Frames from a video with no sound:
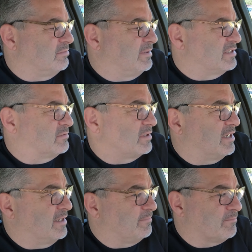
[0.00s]
do the best we
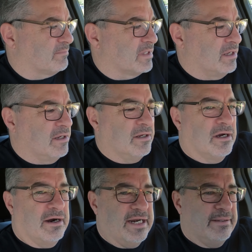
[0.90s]
can.
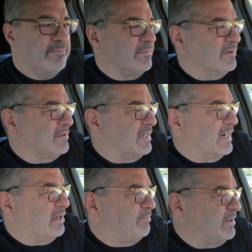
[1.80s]
Alrighty, I
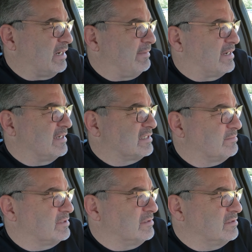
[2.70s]
got to go pick up my
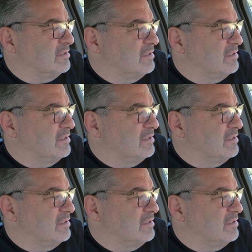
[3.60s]
customer.